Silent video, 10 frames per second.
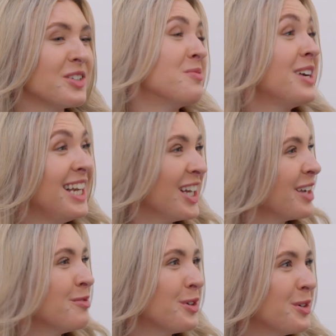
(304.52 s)
I'm really
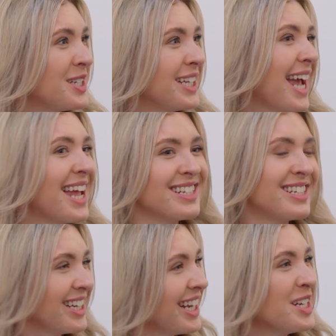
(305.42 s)
looking forward to getting
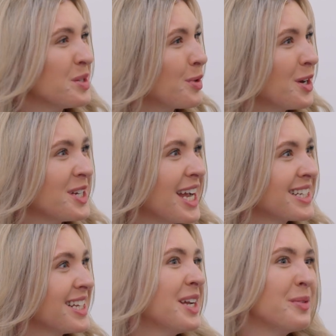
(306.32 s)
stuck into
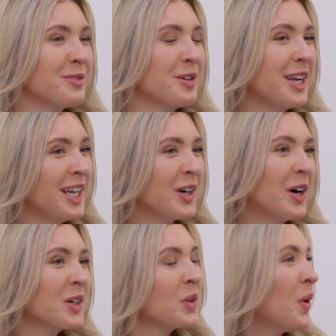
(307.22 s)
projects. I know we've already
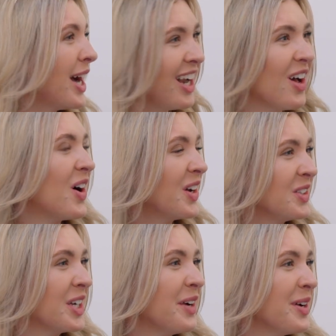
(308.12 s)
got quite a lot
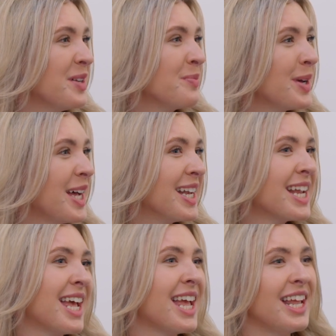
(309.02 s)
ongoing, but
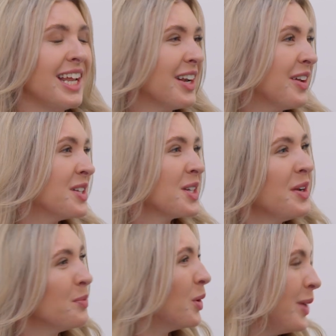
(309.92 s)
there's
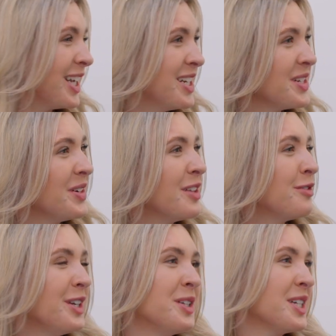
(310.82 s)
only more we can do in the
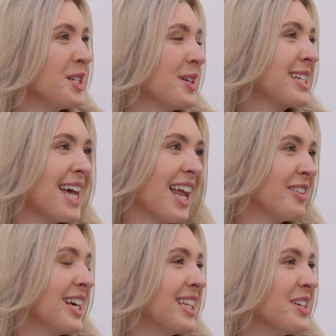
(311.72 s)
future to
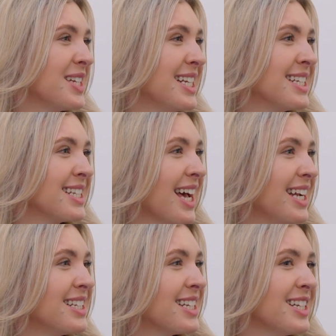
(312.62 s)
accelerate those
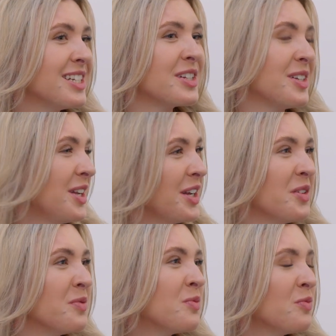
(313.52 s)
insights and,
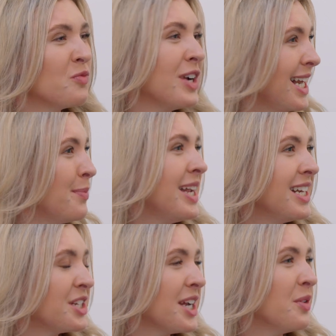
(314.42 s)
really
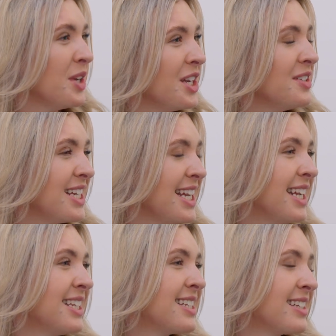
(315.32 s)
meet genuine user
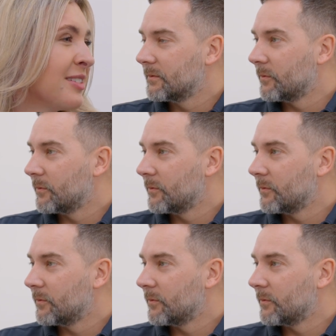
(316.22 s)
needs.